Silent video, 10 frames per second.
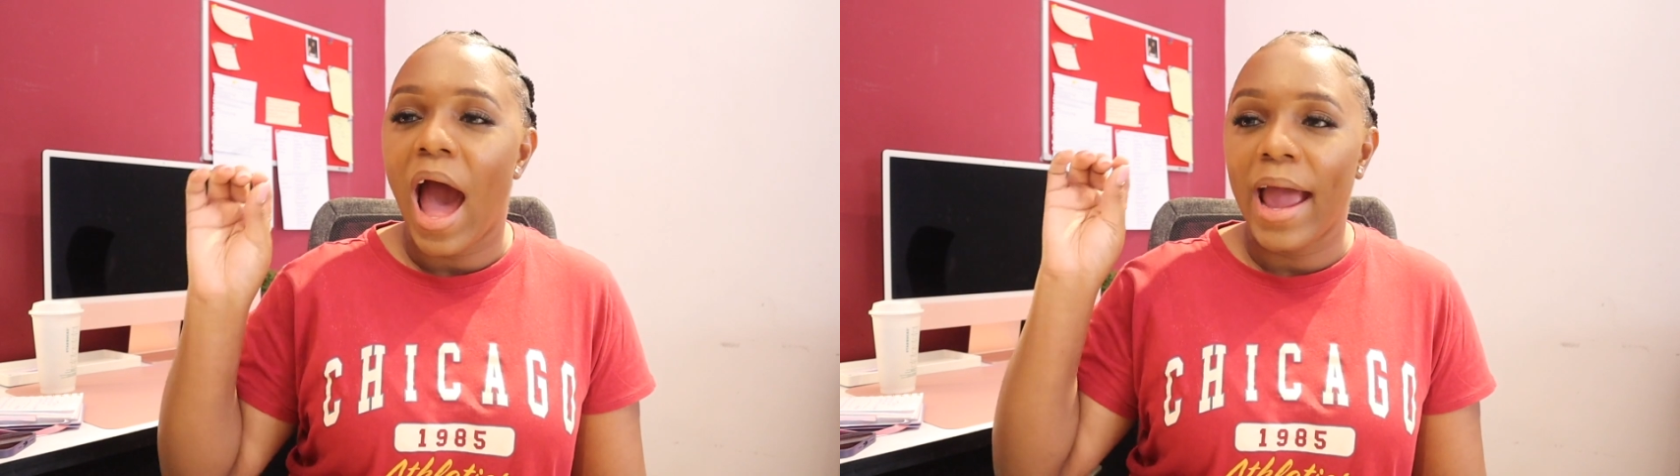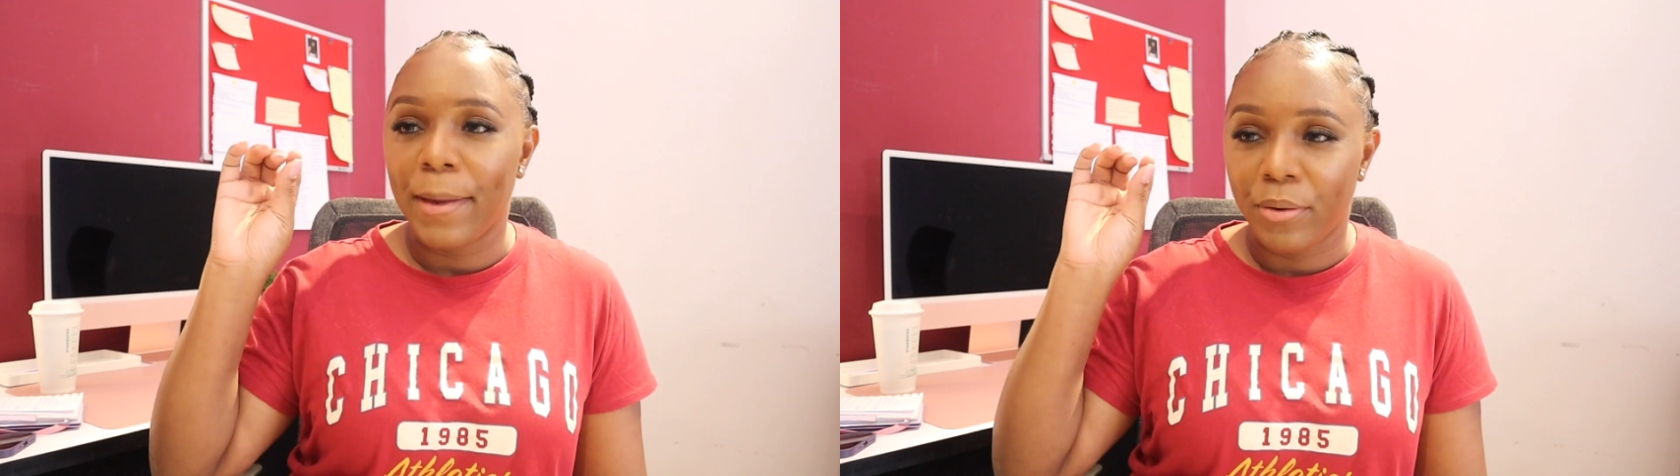
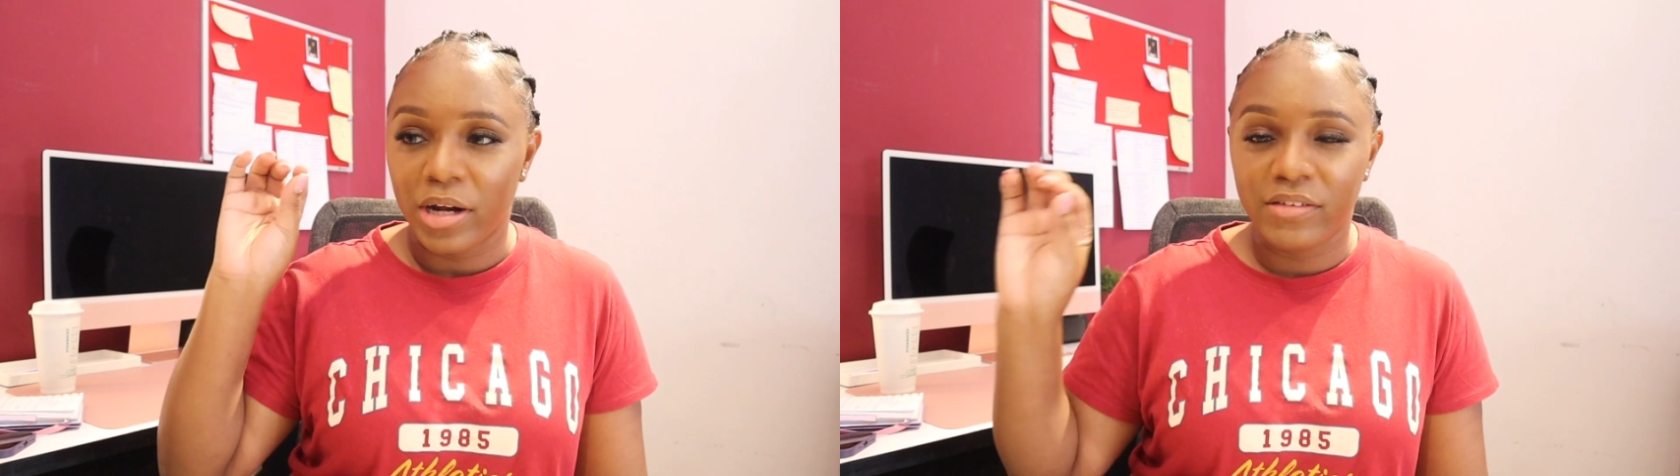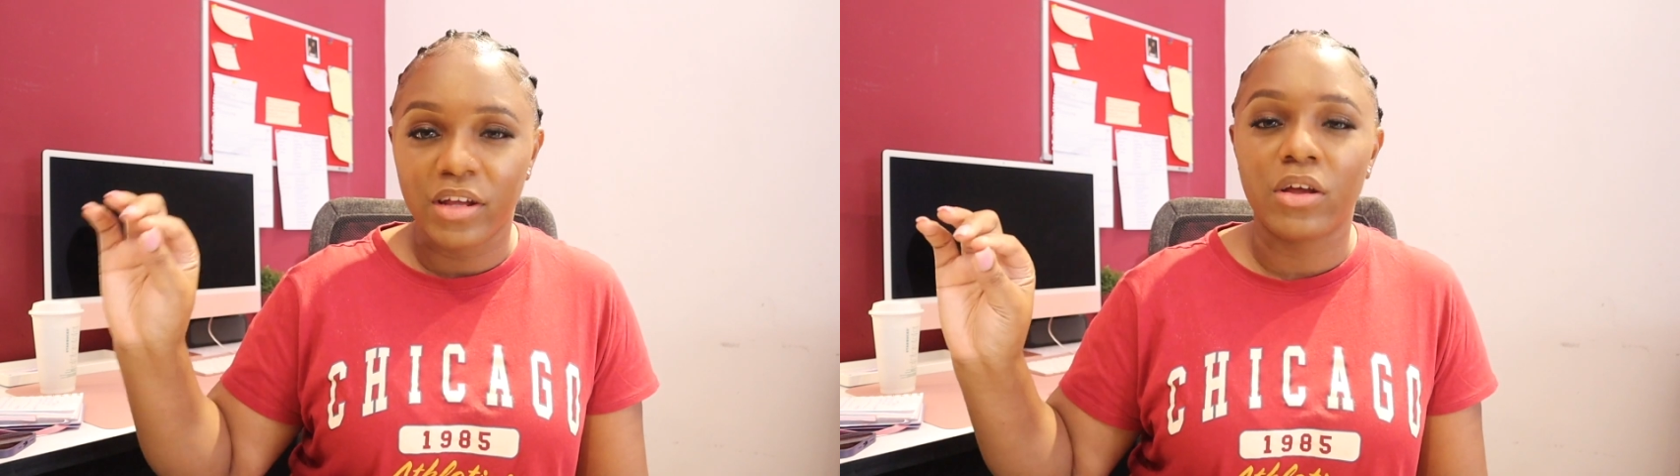I
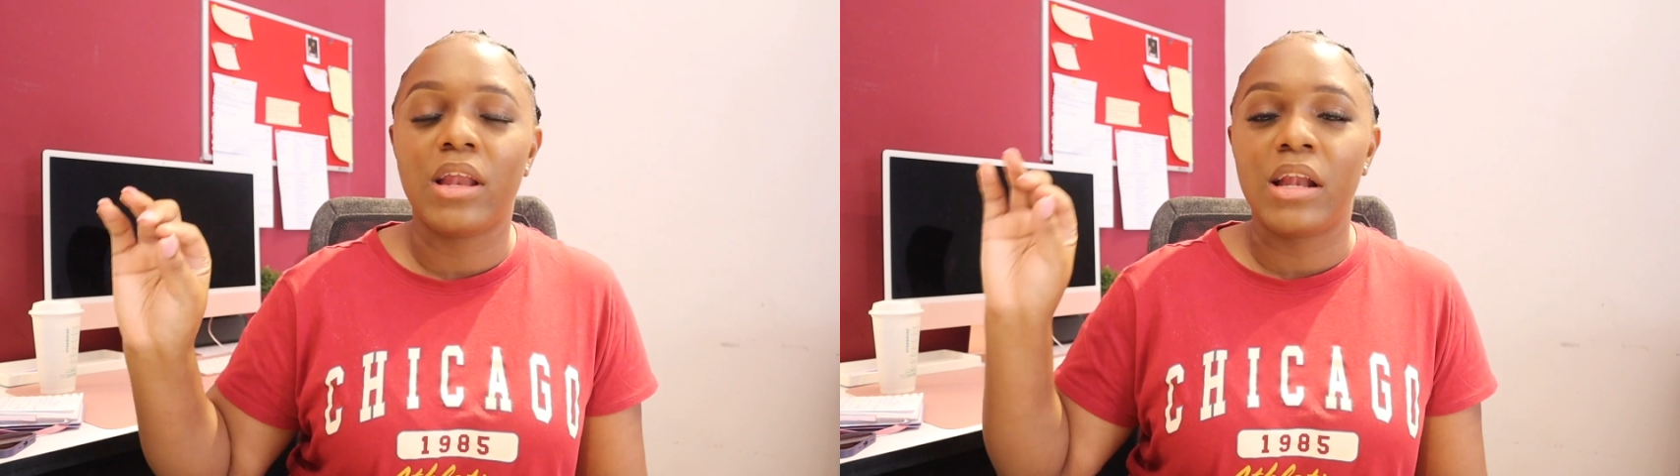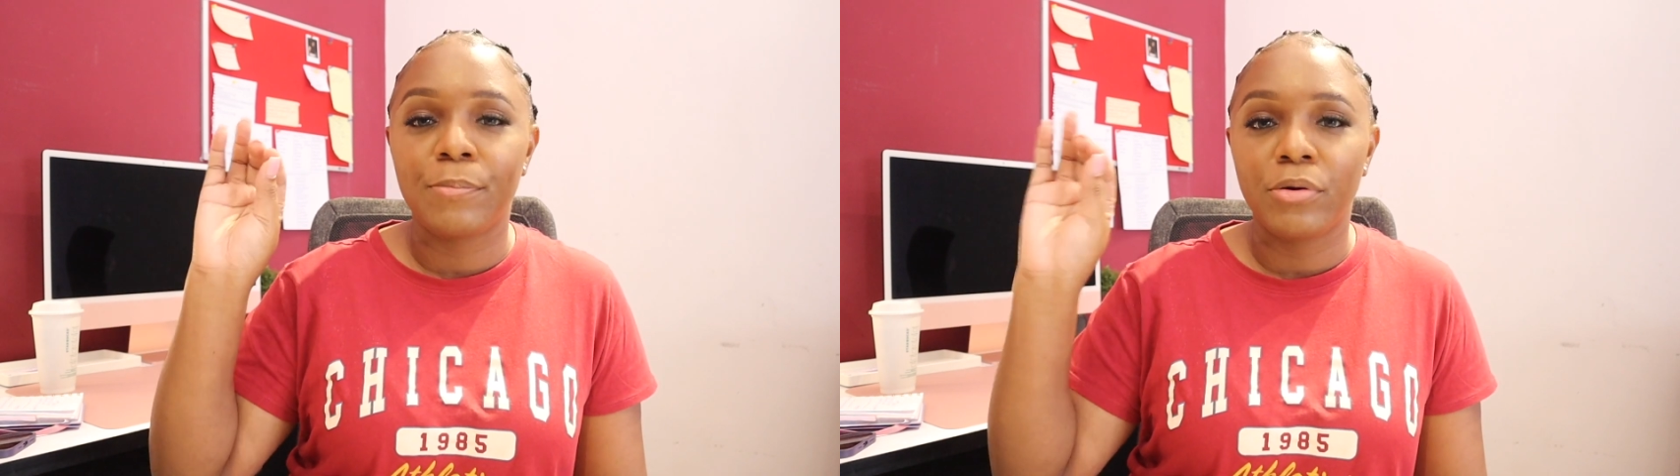
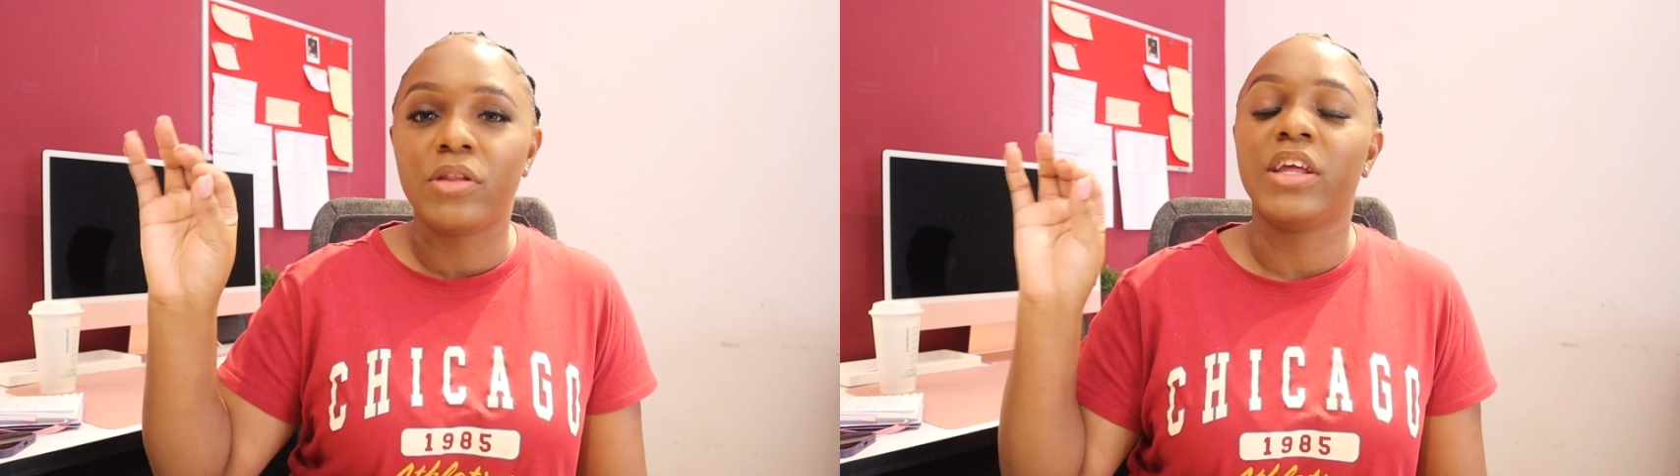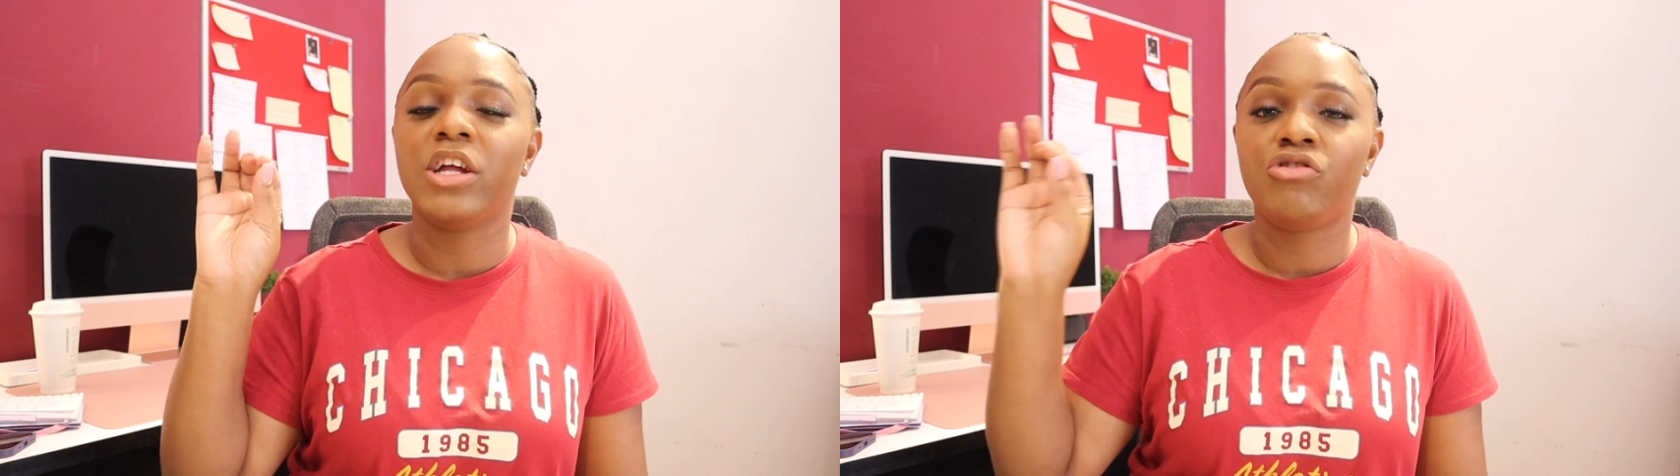particularly
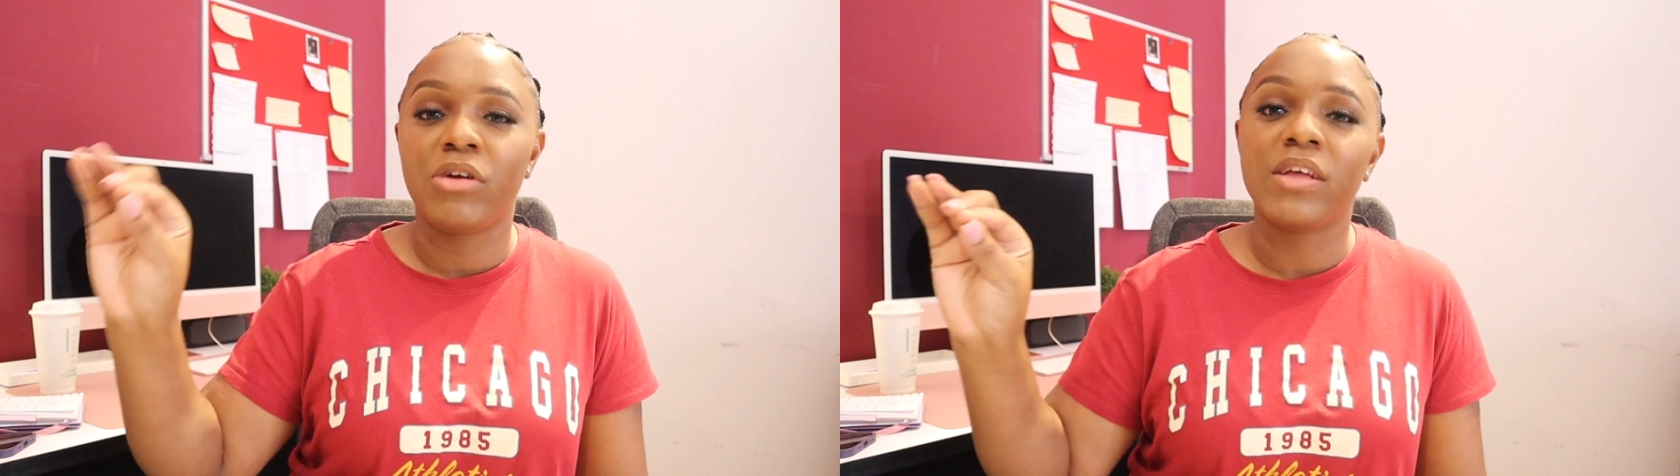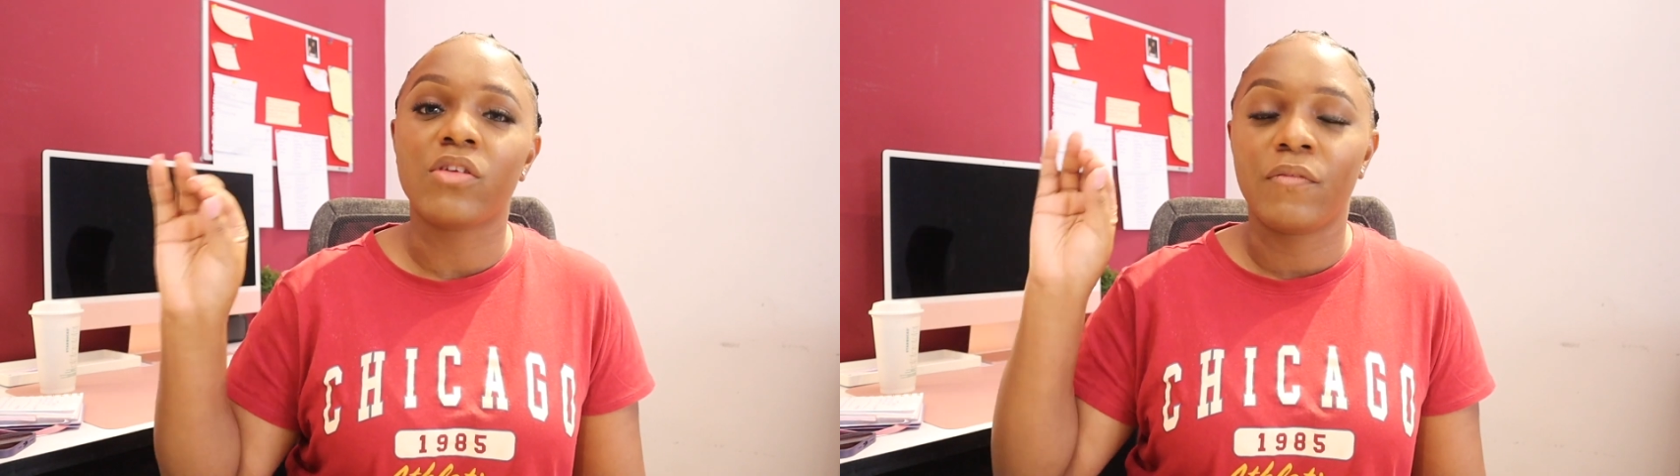put the address